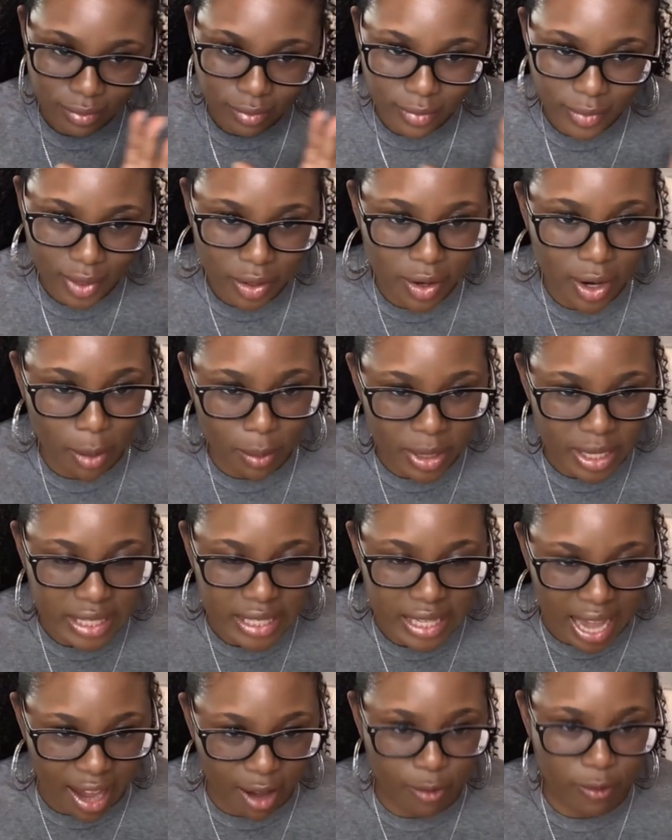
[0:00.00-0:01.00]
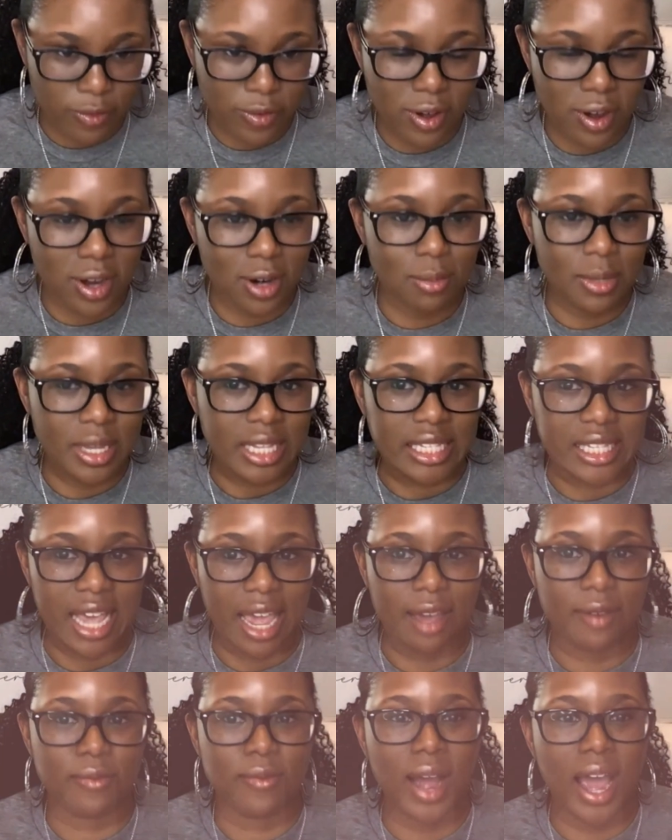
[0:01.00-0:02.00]
you're going to be safe. You're going to be
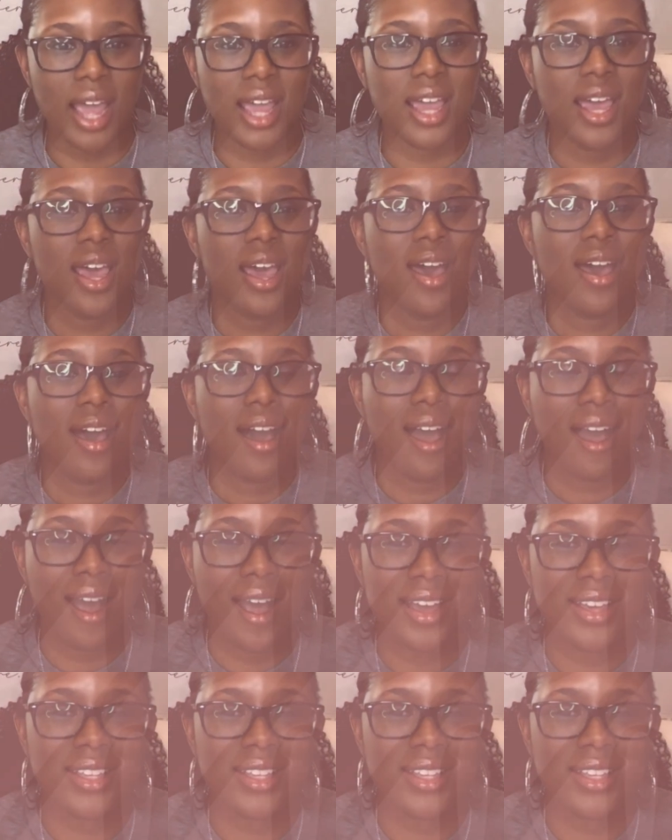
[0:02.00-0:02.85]
safe, right? All right.